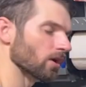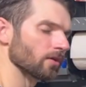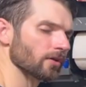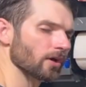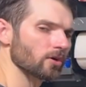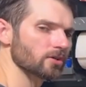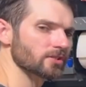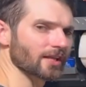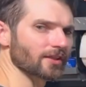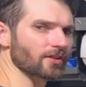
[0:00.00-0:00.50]

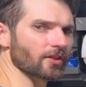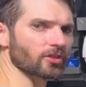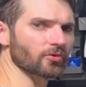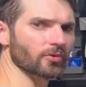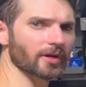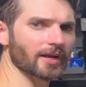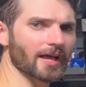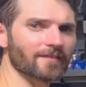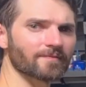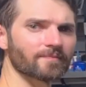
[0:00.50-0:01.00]
those is that the
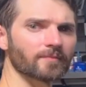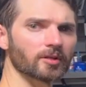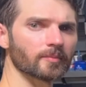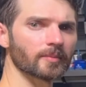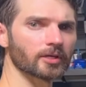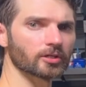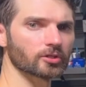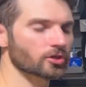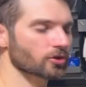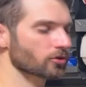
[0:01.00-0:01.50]

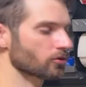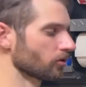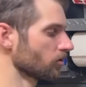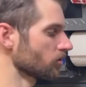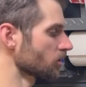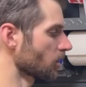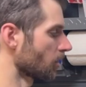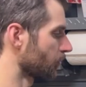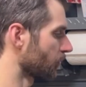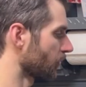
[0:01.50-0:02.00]
3.5mm
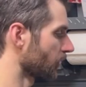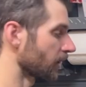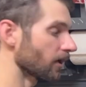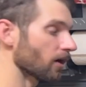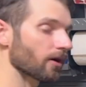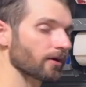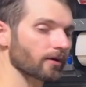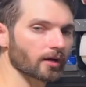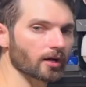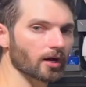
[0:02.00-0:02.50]
screws are pretty
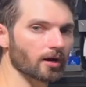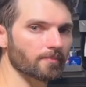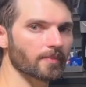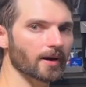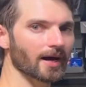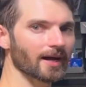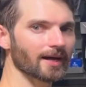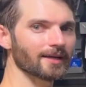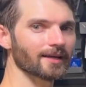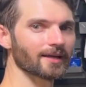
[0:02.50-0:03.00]
hard to come
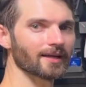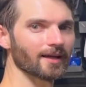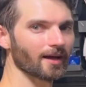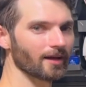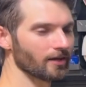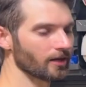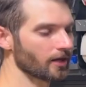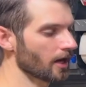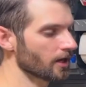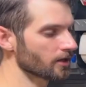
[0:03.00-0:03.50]
by.
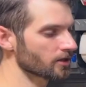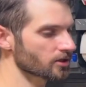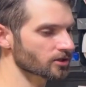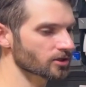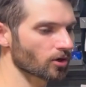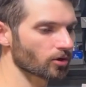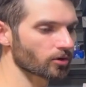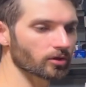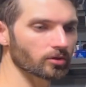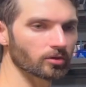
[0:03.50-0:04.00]
You can't
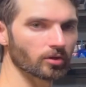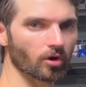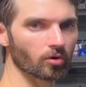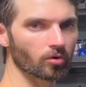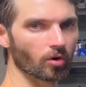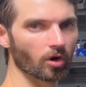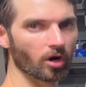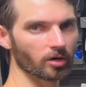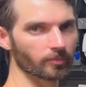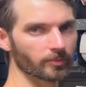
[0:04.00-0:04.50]
just go to your
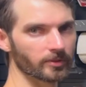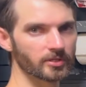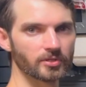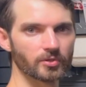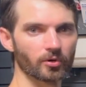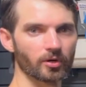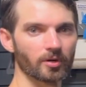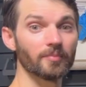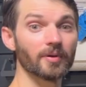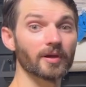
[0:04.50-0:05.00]
local hardware
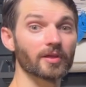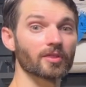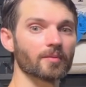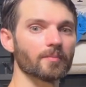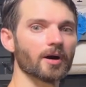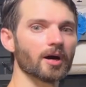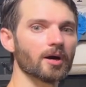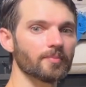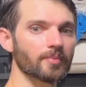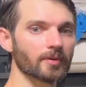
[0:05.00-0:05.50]
store and pick
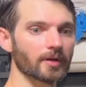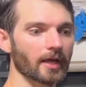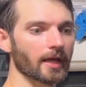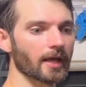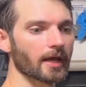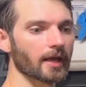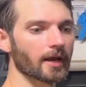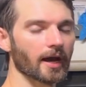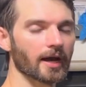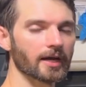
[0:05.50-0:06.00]
them up,
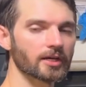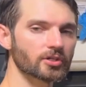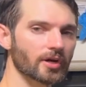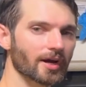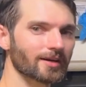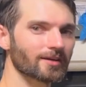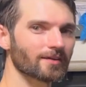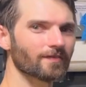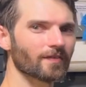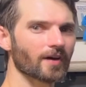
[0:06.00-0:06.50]
and I
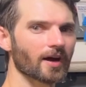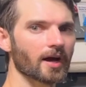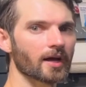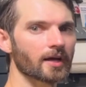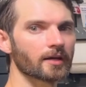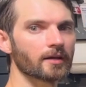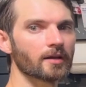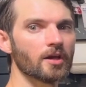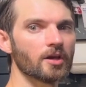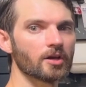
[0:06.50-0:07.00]
tried to
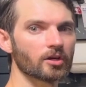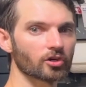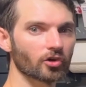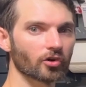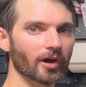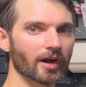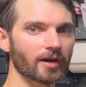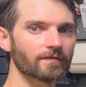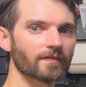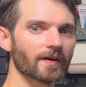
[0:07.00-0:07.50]
find
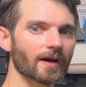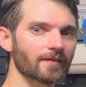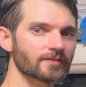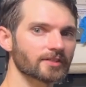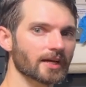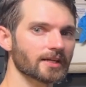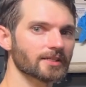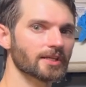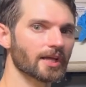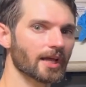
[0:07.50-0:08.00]
grade 5
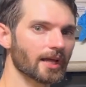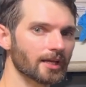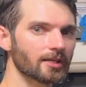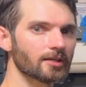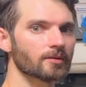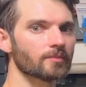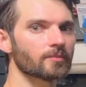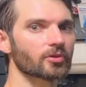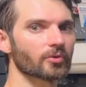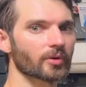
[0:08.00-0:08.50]

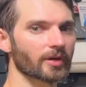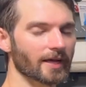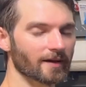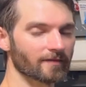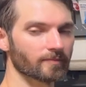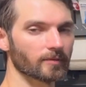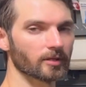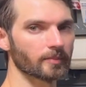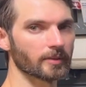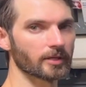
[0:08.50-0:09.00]
titanium
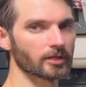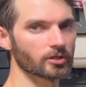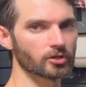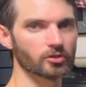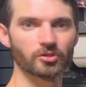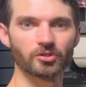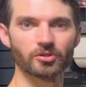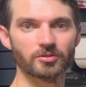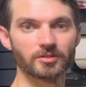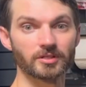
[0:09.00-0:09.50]
3.5mm
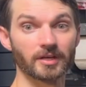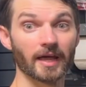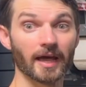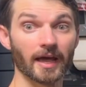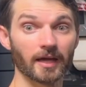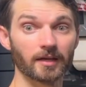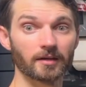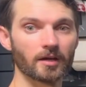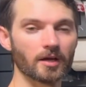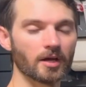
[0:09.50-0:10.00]
screws and
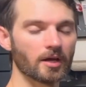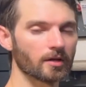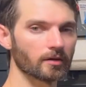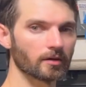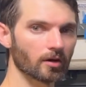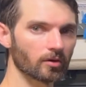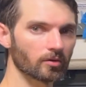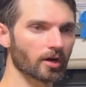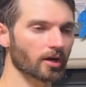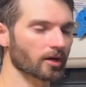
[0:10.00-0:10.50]
had
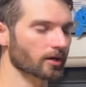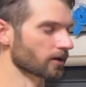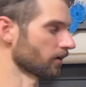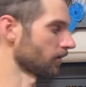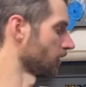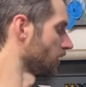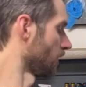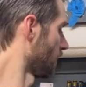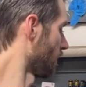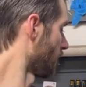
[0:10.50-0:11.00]
no luck.
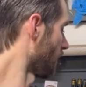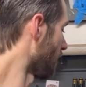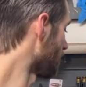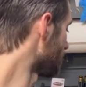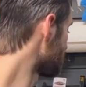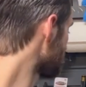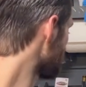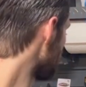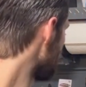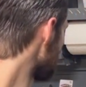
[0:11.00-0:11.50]

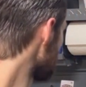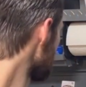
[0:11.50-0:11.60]
So there's